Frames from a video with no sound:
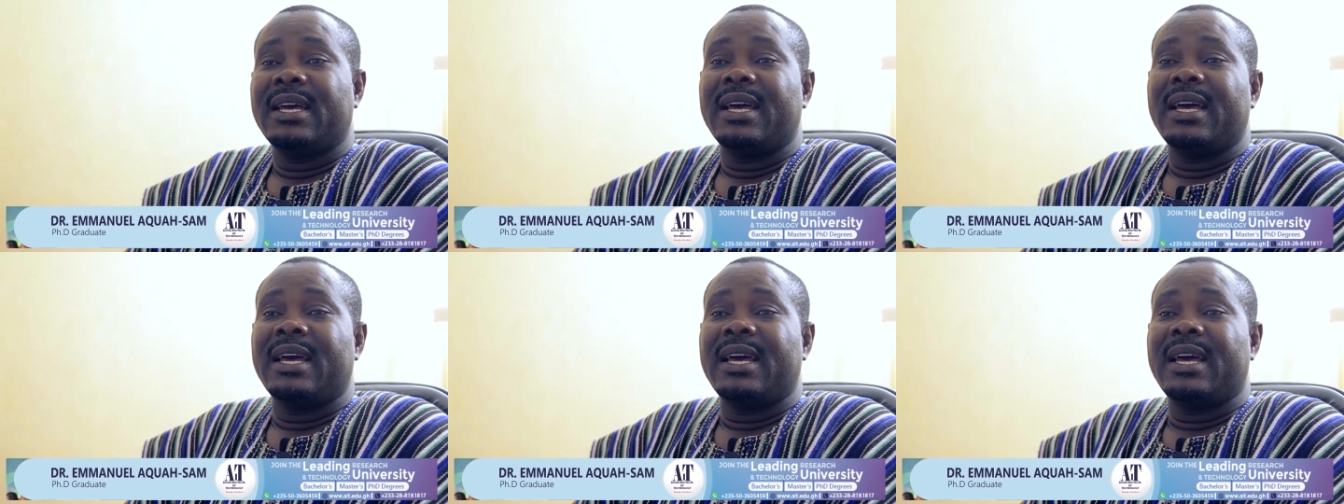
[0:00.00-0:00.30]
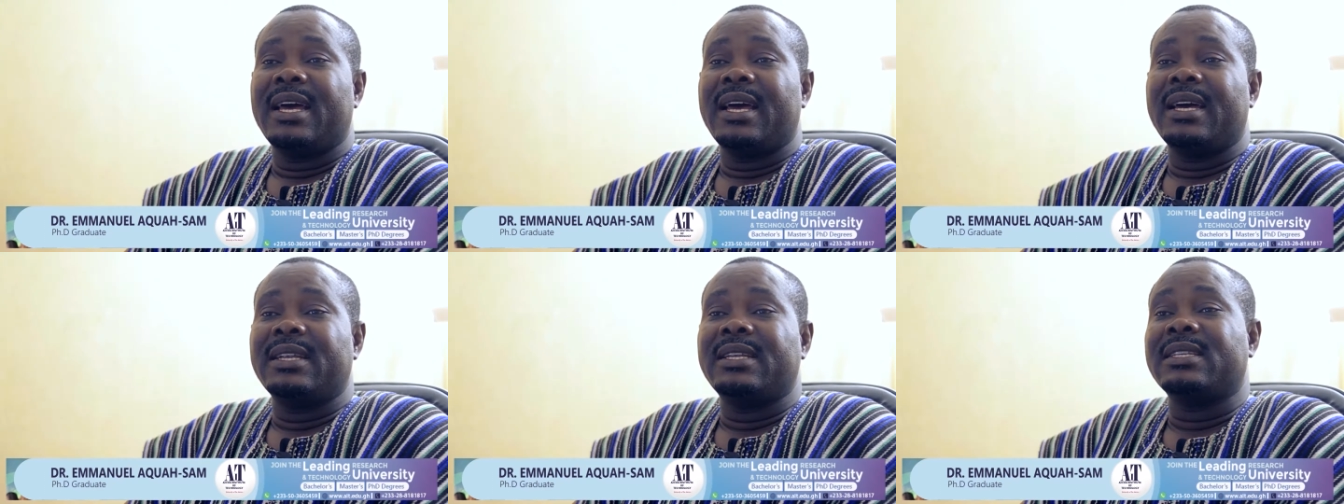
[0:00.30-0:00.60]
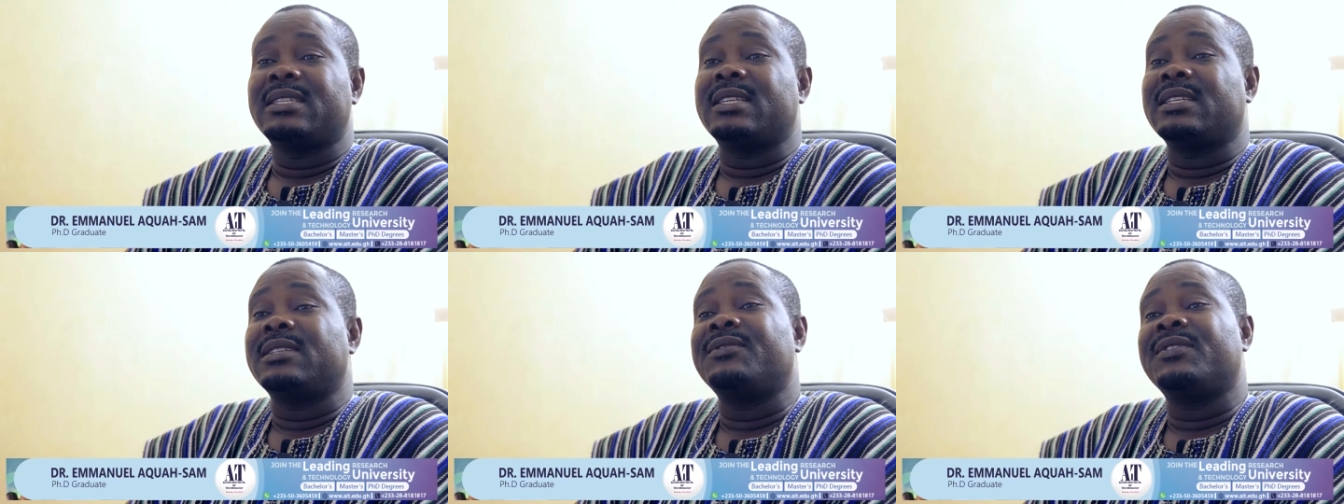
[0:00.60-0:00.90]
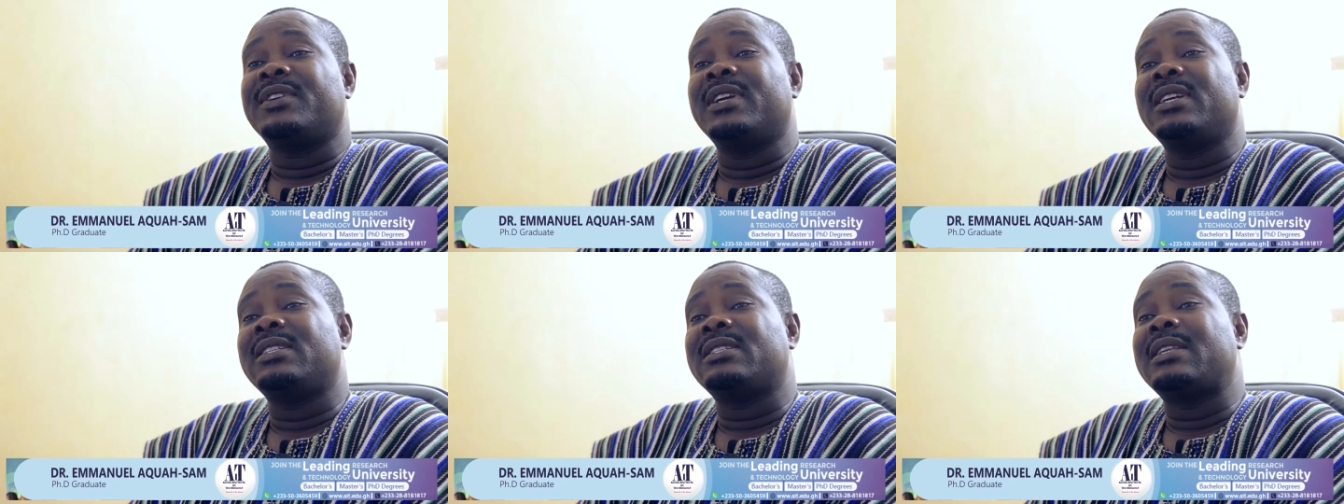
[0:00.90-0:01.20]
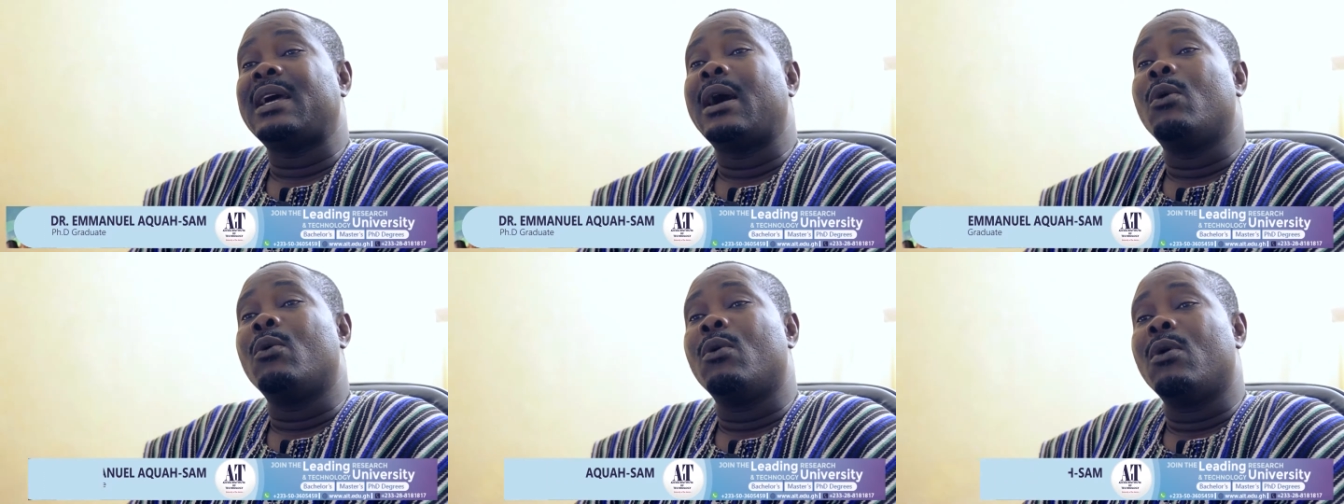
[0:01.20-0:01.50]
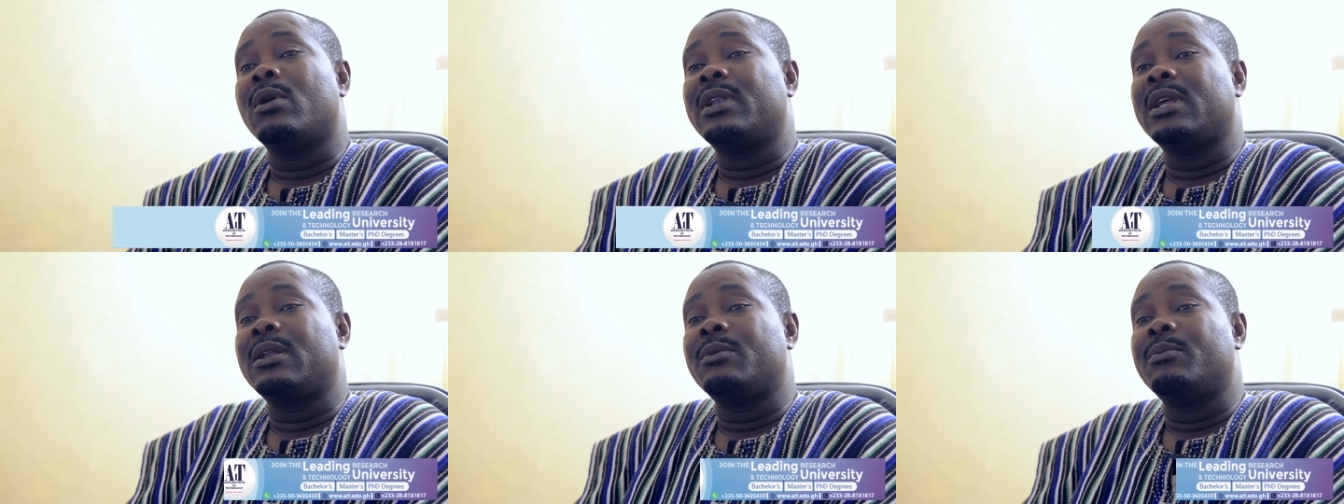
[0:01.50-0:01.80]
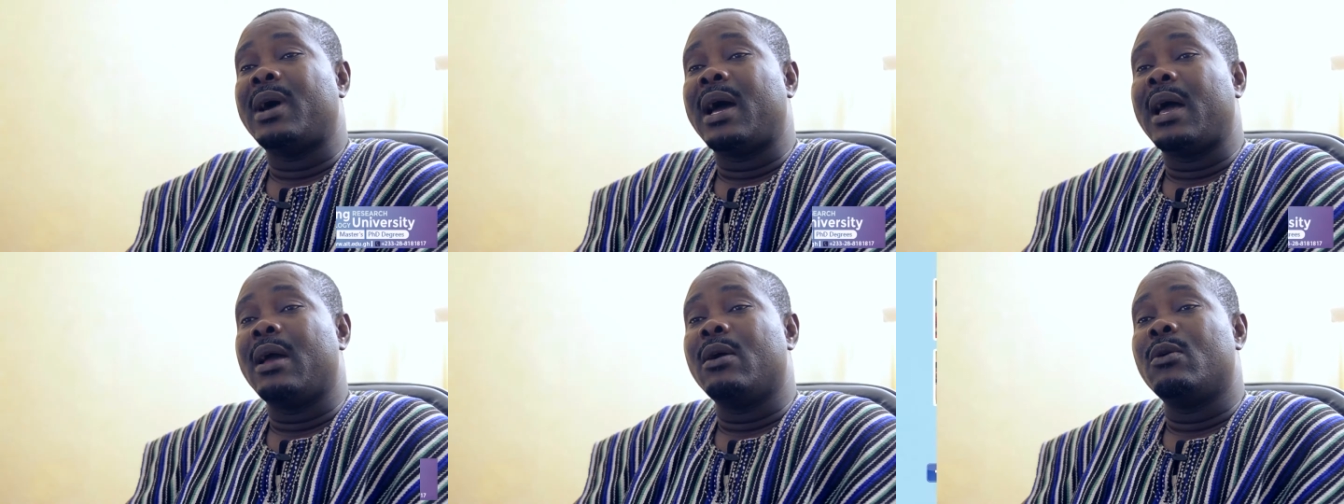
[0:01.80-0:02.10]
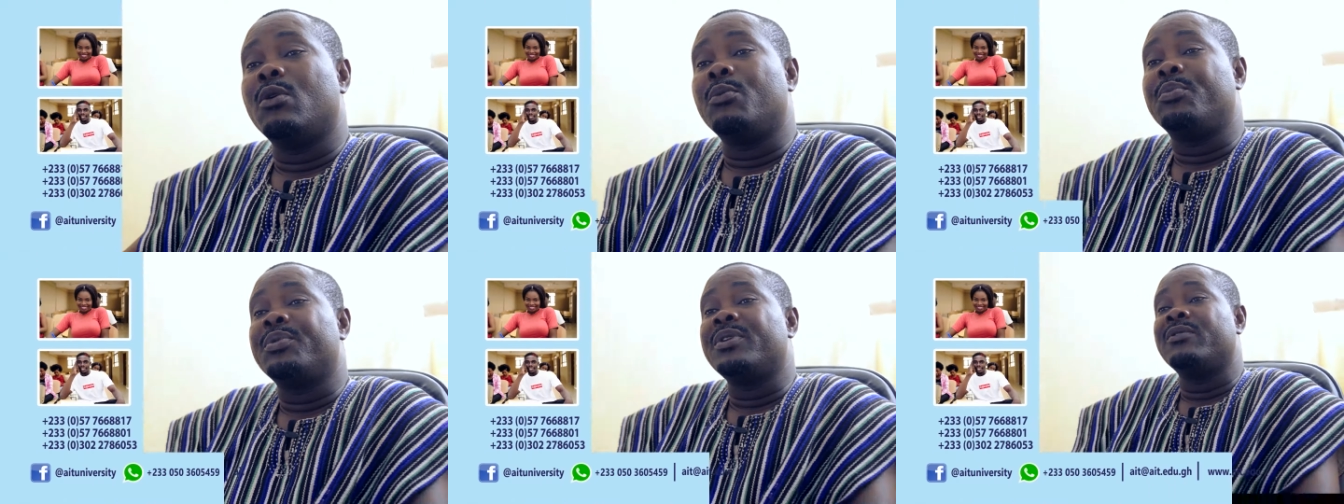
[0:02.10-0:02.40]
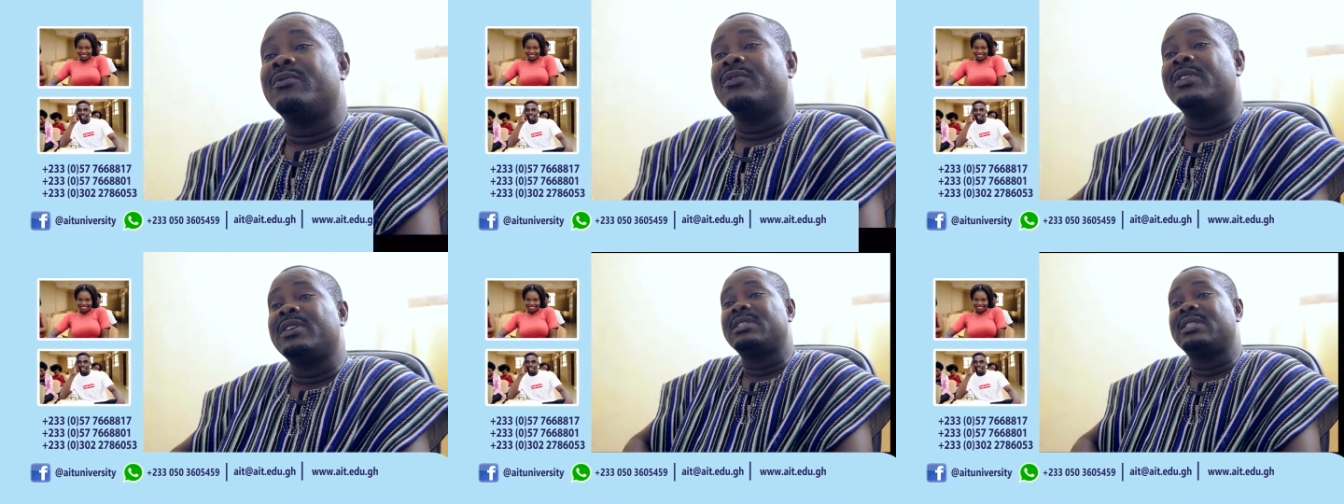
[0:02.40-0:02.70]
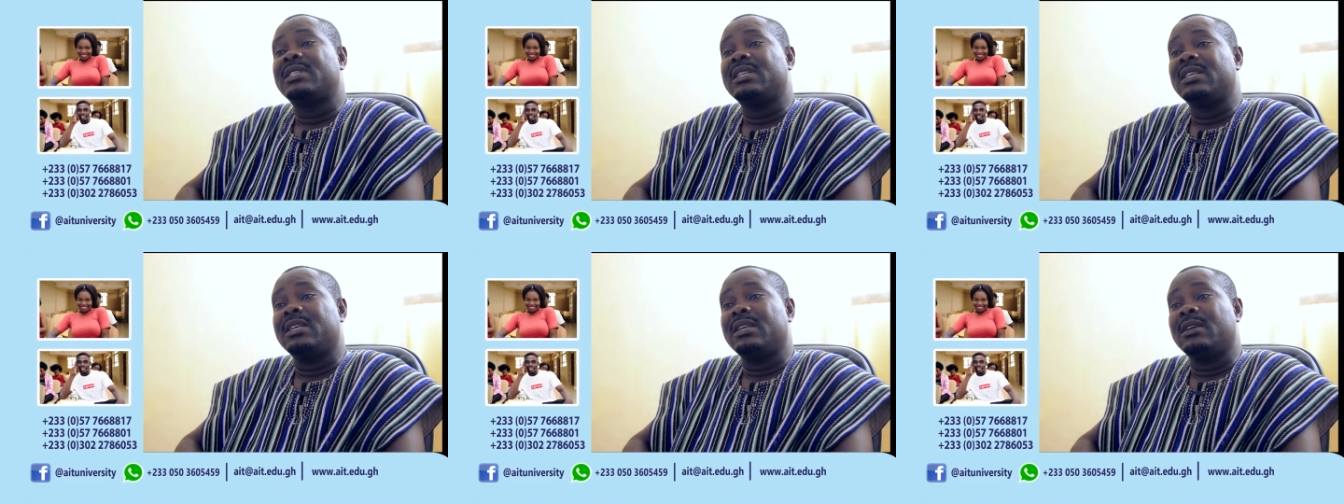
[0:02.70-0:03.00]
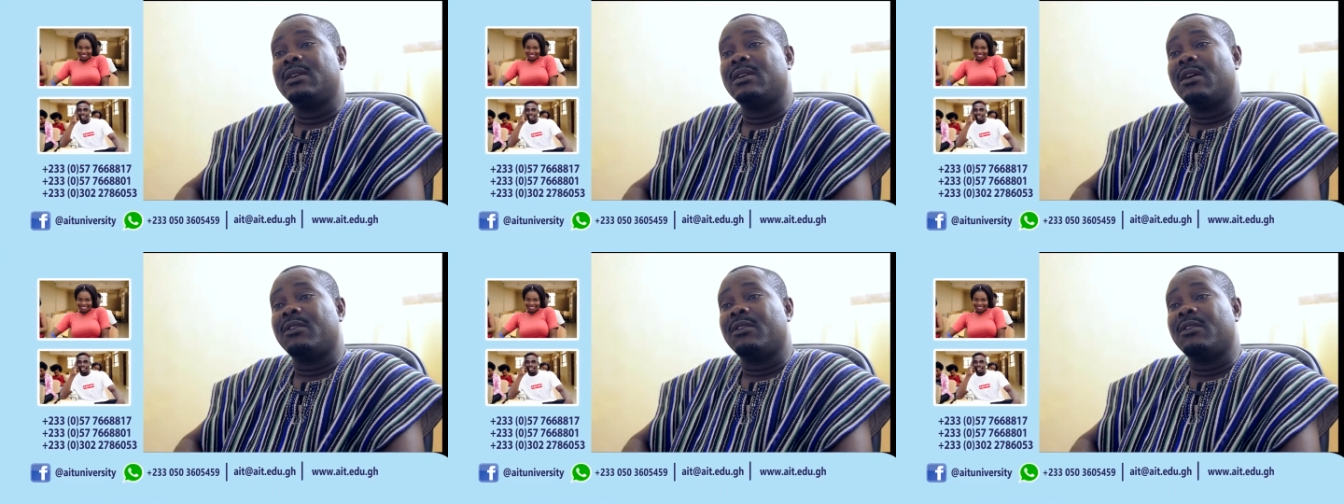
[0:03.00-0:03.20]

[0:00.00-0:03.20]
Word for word: uh, the certificate is awarded by Open University